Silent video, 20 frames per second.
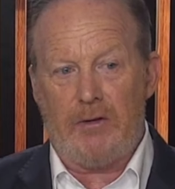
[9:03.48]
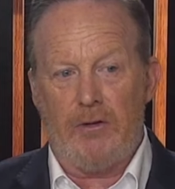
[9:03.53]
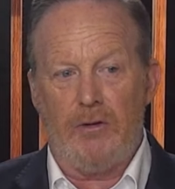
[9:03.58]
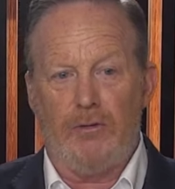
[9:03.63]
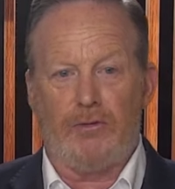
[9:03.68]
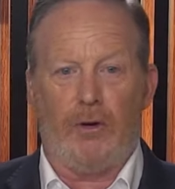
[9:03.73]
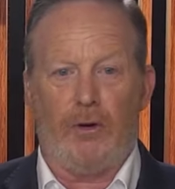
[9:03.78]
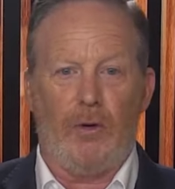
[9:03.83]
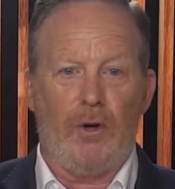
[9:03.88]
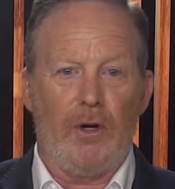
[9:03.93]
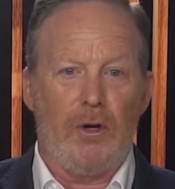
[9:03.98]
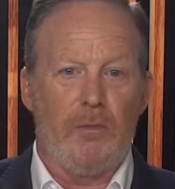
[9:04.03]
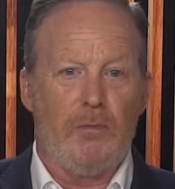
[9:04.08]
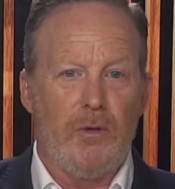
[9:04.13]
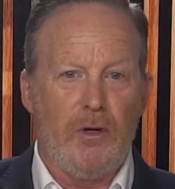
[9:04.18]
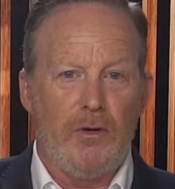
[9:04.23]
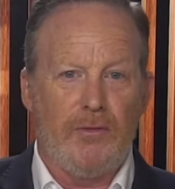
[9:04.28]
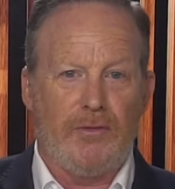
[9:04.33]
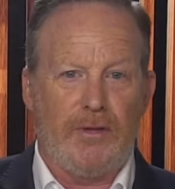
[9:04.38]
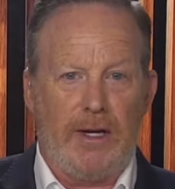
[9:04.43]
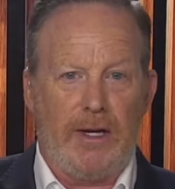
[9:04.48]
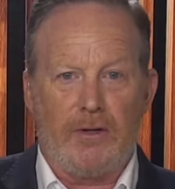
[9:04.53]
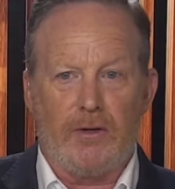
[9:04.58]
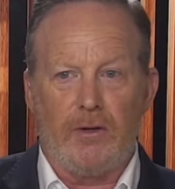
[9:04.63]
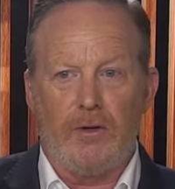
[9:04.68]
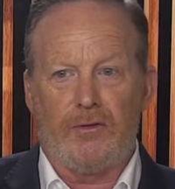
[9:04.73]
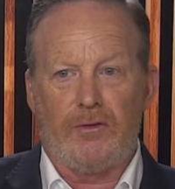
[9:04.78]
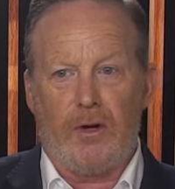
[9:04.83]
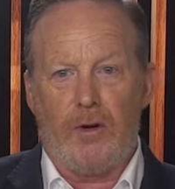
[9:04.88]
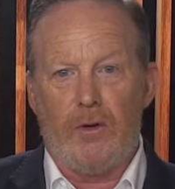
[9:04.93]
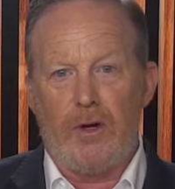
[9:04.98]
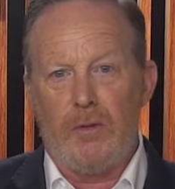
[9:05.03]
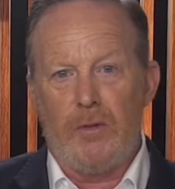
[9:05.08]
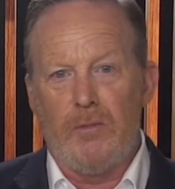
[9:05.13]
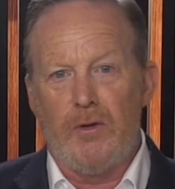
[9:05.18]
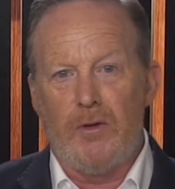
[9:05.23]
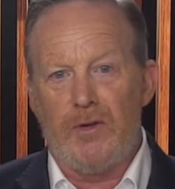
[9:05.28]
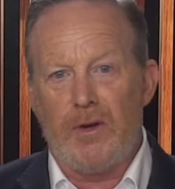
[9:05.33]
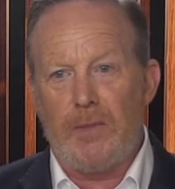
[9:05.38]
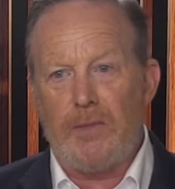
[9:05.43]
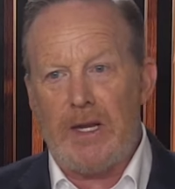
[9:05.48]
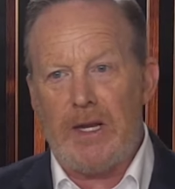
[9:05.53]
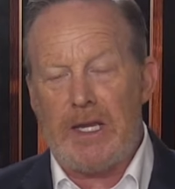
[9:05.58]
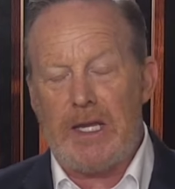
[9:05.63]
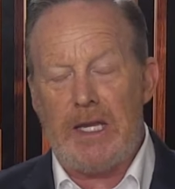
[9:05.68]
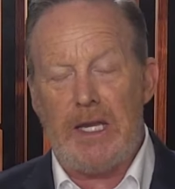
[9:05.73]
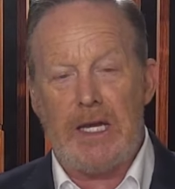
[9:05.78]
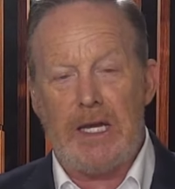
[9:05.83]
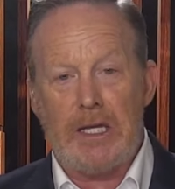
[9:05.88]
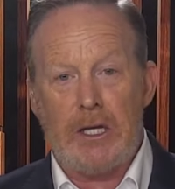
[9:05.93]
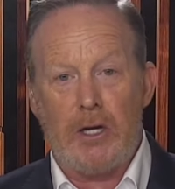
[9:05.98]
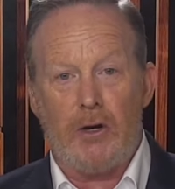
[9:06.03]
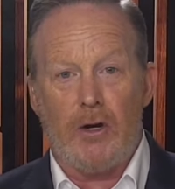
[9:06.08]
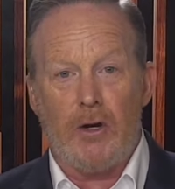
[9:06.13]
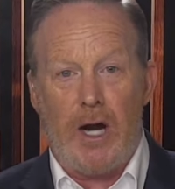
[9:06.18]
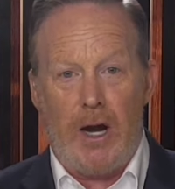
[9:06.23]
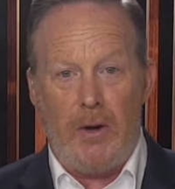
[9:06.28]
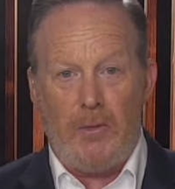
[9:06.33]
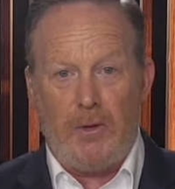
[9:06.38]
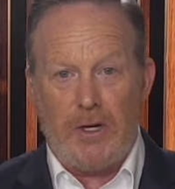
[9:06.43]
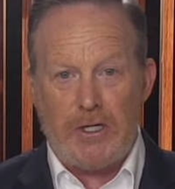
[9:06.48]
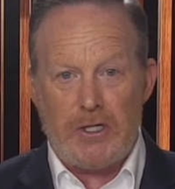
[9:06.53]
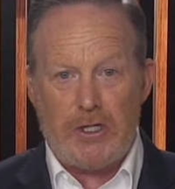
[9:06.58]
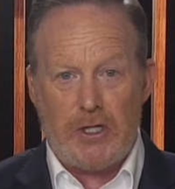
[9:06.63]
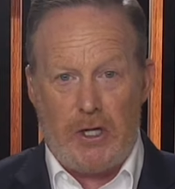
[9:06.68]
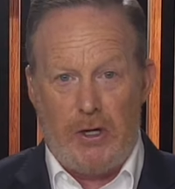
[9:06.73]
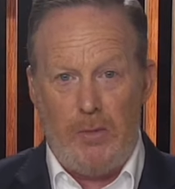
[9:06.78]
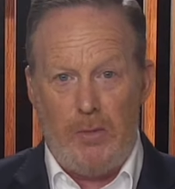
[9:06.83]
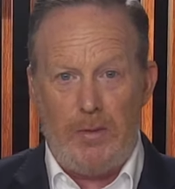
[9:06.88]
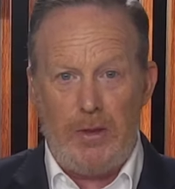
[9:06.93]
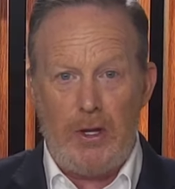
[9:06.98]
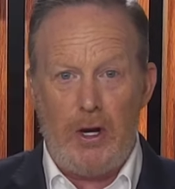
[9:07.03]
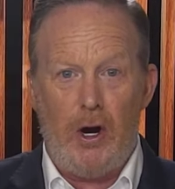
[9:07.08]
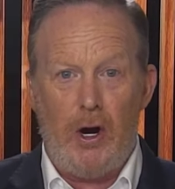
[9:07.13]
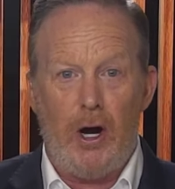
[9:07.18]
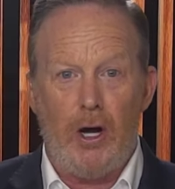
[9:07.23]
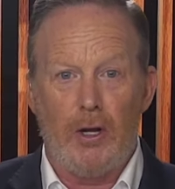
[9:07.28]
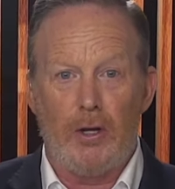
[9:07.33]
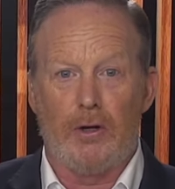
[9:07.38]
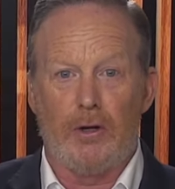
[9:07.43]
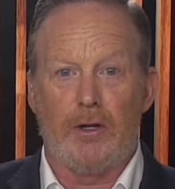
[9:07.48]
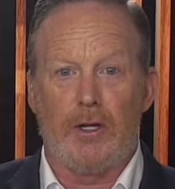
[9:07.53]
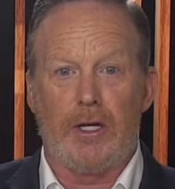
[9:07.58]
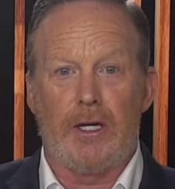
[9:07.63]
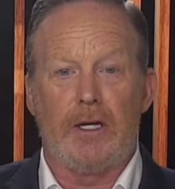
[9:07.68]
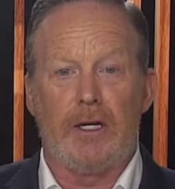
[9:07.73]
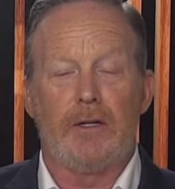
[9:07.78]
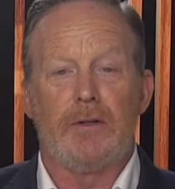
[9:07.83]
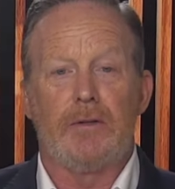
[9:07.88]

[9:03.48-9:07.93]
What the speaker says: Cruz, or I want to move Ted Cruz, or I want to move up Nikki Haley, or I want to show up in the hall early.